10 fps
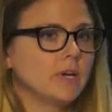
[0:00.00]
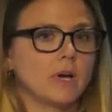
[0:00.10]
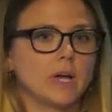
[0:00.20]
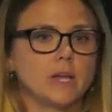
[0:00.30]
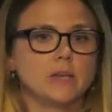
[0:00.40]

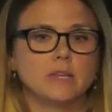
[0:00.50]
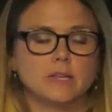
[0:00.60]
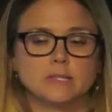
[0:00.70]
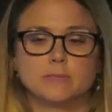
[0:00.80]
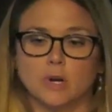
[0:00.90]
on
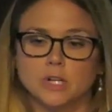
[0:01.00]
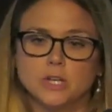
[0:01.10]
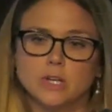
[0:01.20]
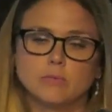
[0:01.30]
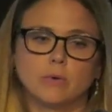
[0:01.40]
this
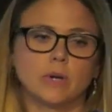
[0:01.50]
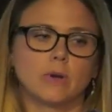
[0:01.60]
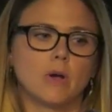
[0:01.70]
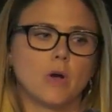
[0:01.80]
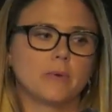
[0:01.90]
project.
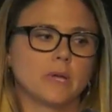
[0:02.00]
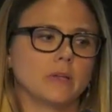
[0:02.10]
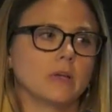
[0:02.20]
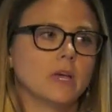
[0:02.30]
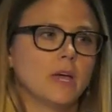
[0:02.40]
We're
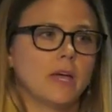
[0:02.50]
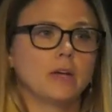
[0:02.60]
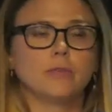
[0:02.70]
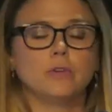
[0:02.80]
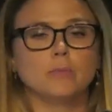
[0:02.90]
hoping in
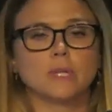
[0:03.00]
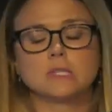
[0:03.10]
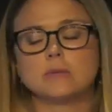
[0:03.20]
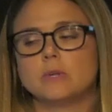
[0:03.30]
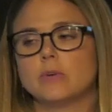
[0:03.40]
a few months
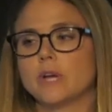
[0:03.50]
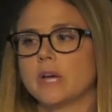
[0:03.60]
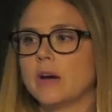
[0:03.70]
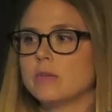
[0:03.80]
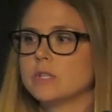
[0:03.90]
to be going
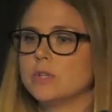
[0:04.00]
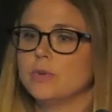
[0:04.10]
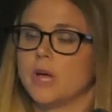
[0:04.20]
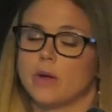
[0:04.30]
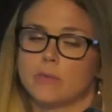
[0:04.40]
out to
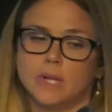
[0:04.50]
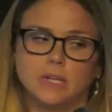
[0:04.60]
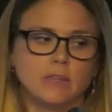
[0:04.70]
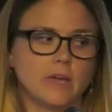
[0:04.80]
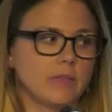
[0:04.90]

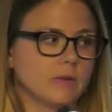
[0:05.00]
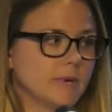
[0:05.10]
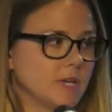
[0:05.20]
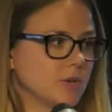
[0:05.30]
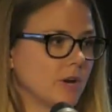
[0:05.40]
Aorangi, the other
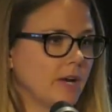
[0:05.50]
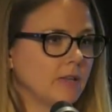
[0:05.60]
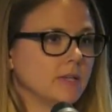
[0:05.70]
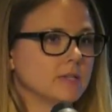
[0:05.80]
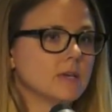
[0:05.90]
major
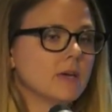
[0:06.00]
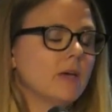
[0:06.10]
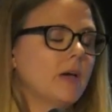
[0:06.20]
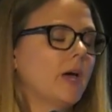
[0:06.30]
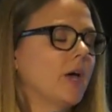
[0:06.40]
island.
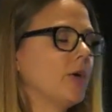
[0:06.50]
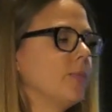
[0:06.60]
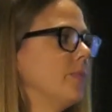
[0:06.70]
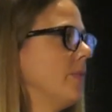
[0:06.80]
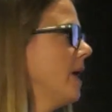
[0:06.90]

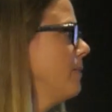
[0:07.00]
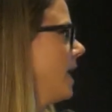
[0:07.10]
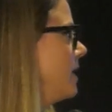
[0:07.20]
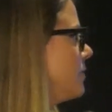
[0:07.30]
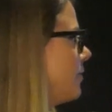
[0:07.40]

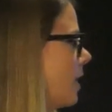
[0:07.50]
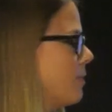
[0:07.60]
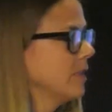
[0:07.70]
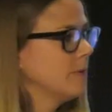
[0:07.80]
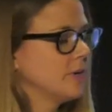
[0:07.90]
But for our
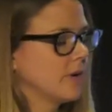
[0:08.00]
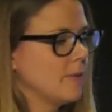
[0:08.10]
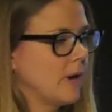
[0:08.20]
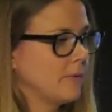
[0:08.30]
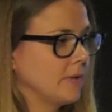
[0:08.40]
preliminary
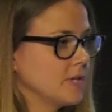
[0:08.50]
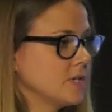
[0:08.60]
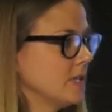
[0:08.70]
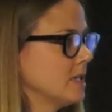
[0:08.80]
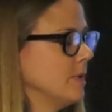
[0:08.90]

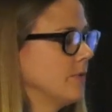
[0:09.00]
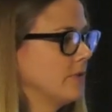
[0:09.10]
population estimate for